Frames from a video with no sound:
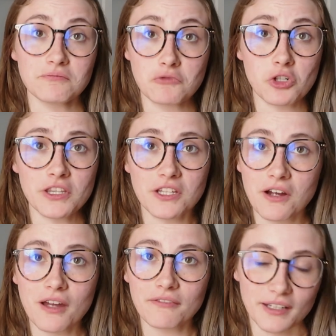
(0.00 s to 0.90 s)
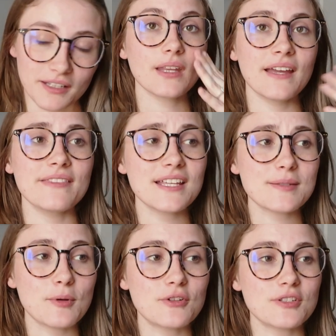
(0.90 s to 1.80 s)
Drink the coffee." And that
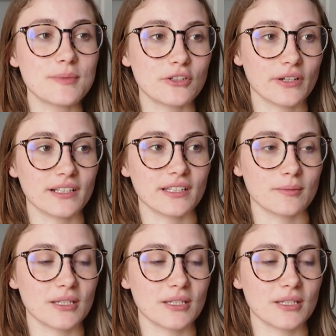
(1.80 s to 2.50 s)
spoke to me greatly,